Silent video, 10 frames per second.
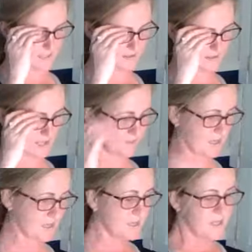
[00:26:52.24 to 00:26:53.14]
Running out of time.
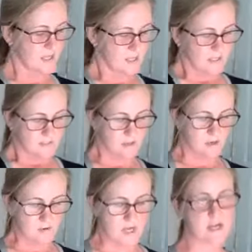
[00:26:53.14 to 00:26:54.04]

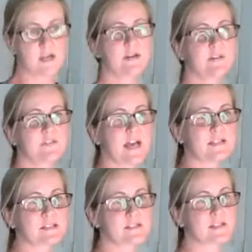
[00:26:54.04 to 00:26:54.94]
So
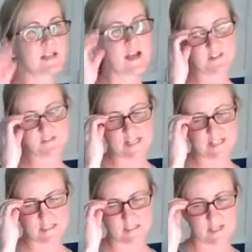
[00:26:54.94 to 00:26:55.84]
that's kind of
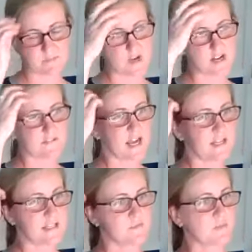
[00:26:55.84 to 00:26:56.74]
like a little
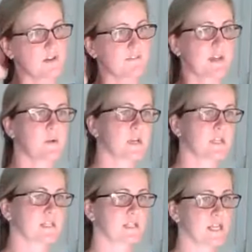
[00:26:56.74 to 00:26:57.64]
guided improv that I
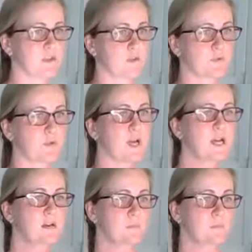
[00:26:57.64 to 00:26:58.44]
wanted to take you through.